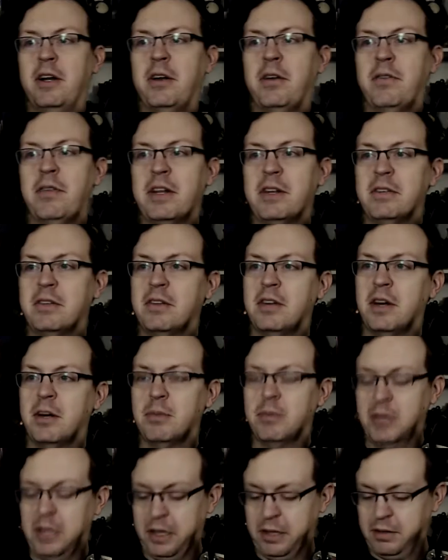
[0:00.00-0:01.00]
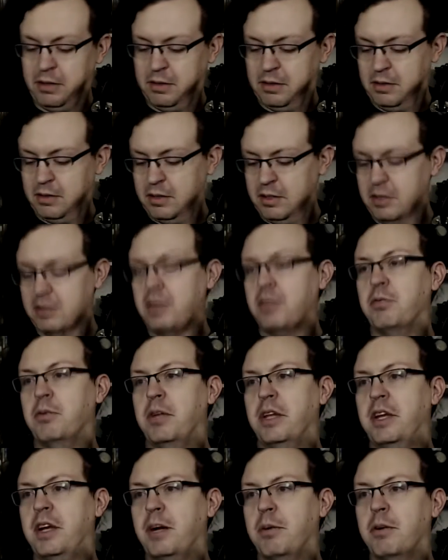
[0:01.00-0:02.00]
don't know if that it doesn't
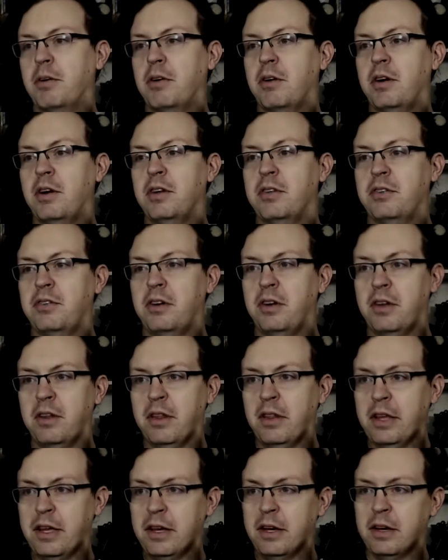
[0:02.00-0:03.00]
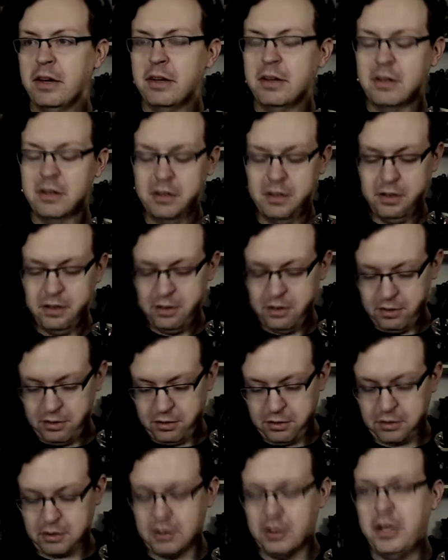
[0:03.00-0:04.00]
really come across on the
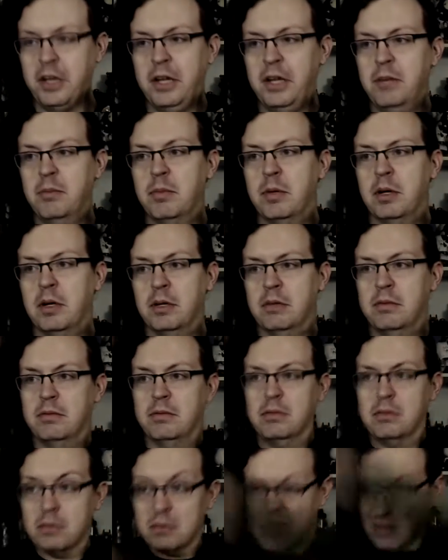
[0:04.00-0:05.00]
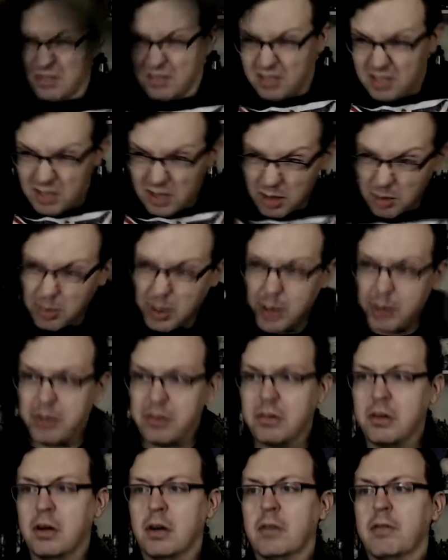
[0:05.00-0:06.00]
screen, but you could probably
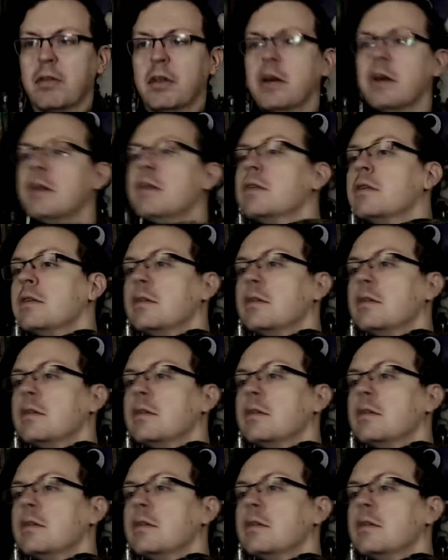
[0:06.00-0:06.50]
scarf that.